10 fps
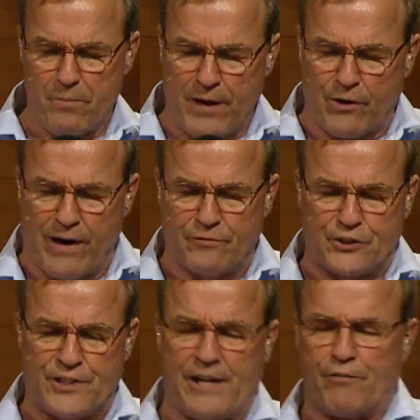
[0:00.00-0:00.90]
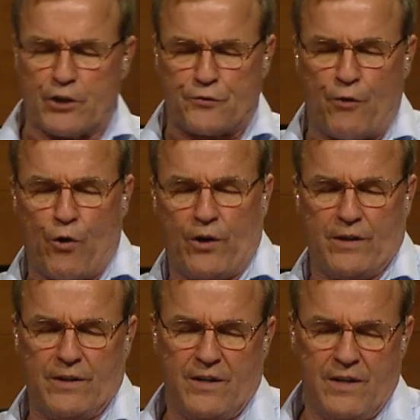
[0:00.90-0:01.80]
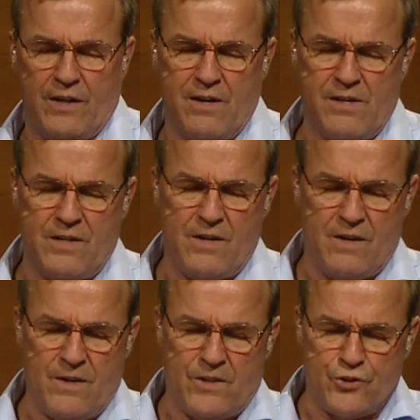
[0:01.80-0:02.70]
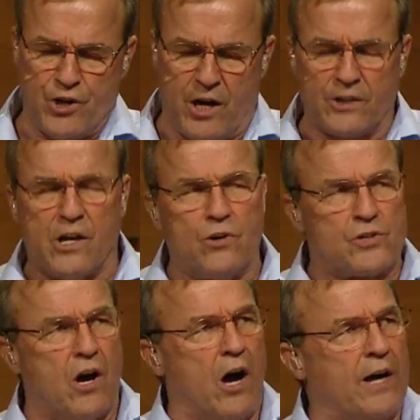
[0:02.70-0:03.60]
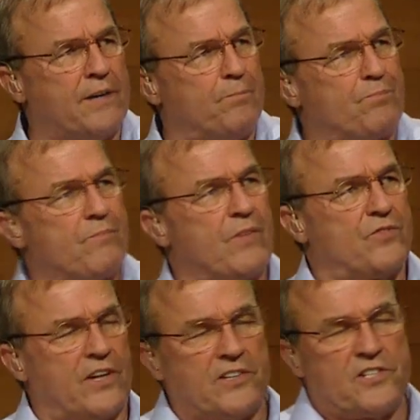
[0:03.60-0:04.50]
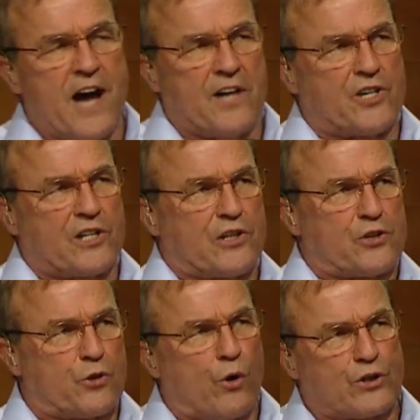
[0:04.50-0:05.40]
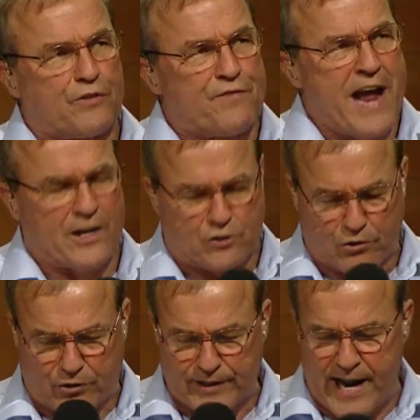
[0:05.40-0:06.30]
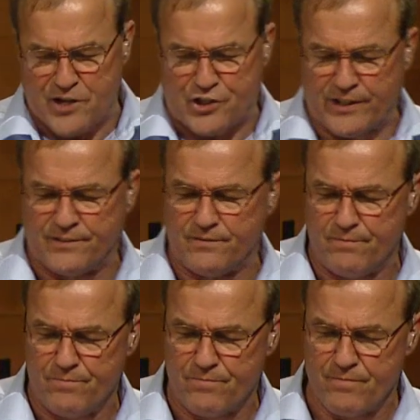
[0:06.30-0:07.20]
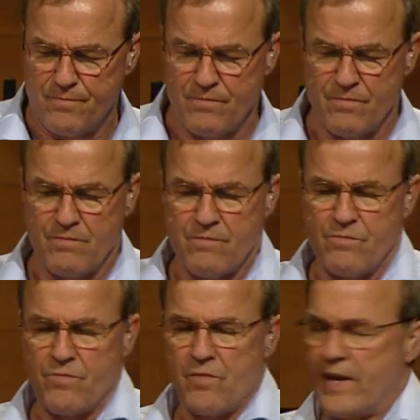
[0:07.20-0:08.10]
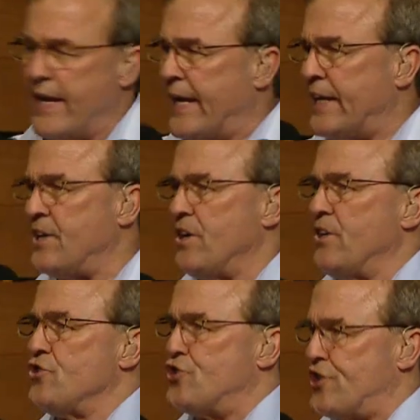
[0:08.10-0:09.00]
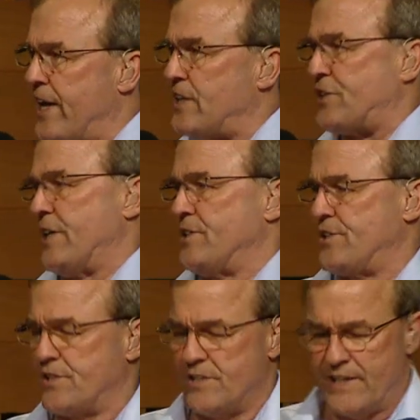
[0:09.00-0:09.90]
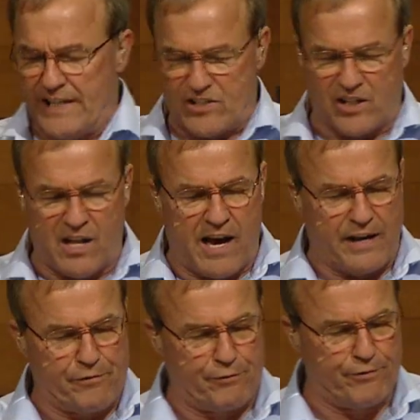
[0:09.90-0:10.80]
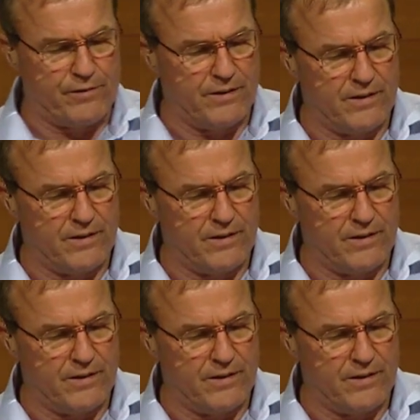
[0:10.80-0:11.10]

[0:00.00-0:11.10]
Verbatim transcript: Paragraph C, verse 4. John goes on, says he's not just the source of natural creation. In Jesus is life.